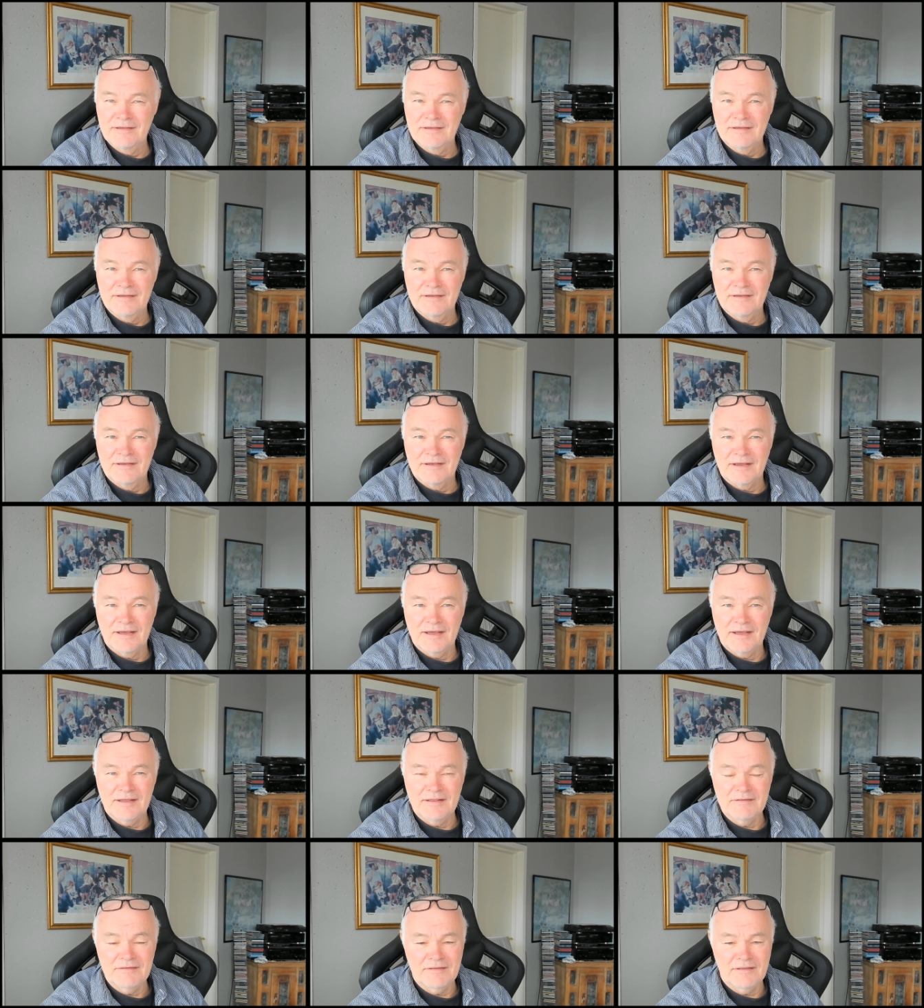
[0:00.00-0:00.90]
and
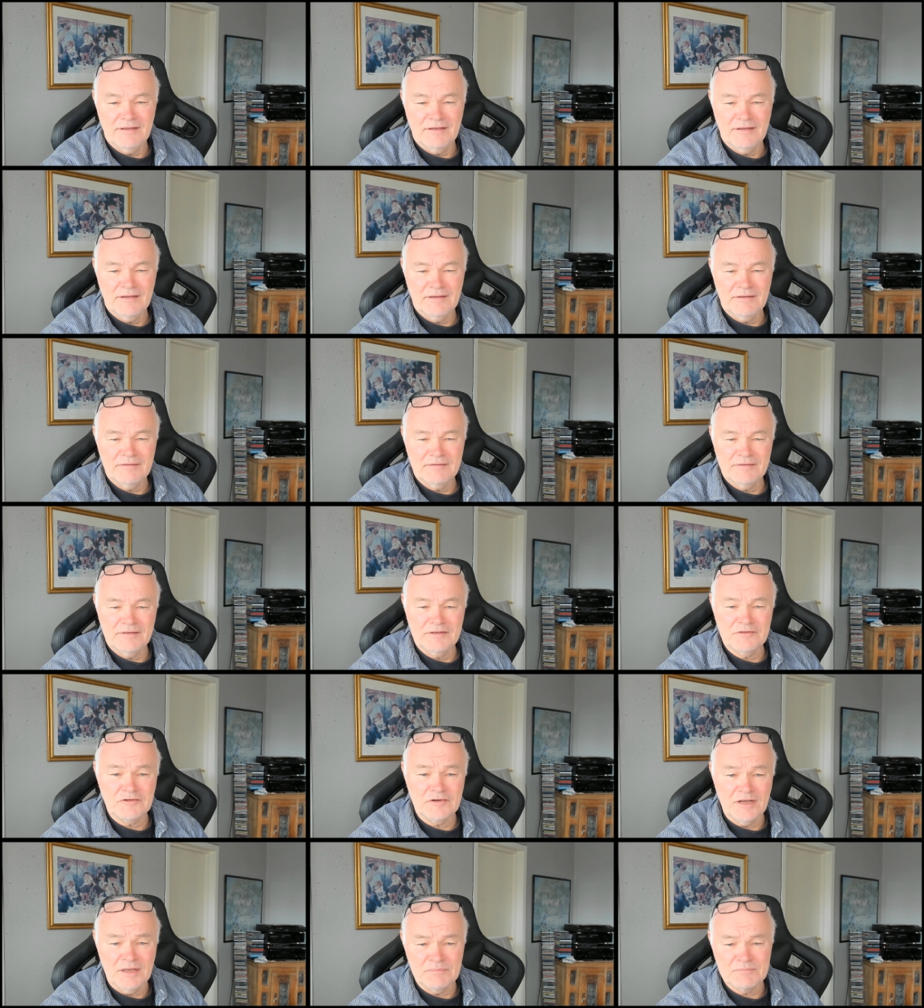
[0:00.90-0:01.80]
uh, the
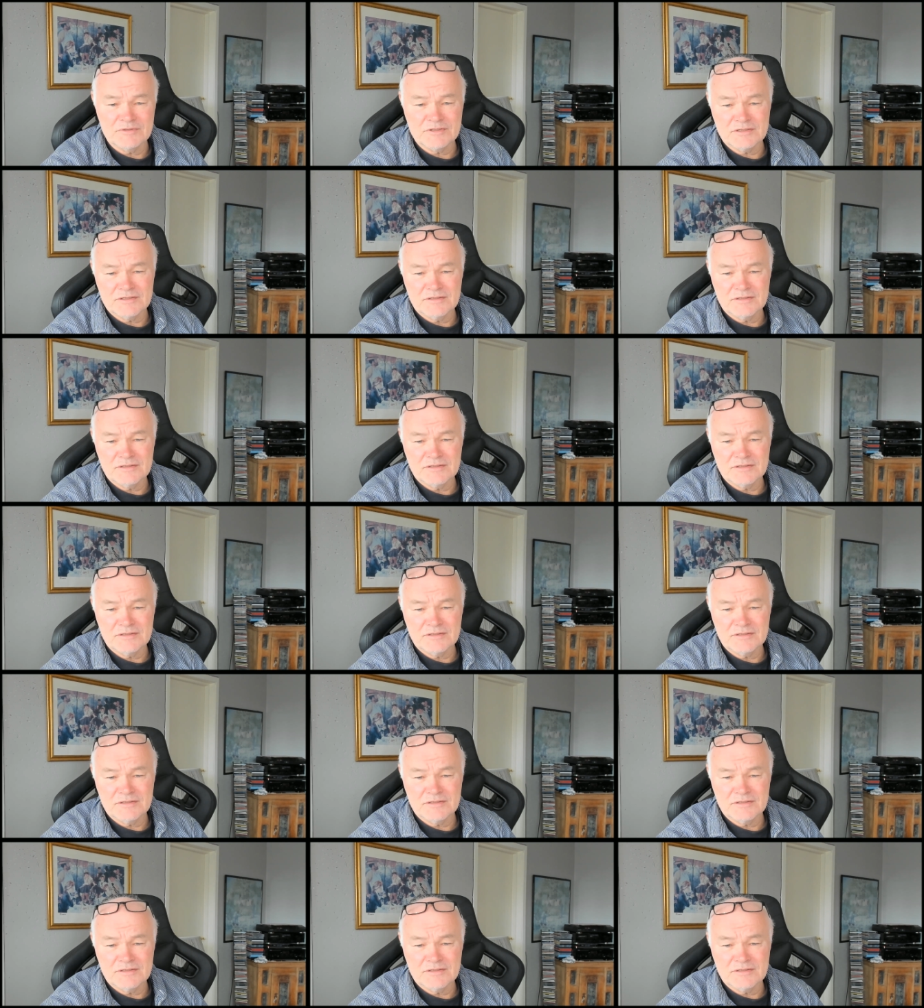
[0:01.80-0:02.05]
dreams.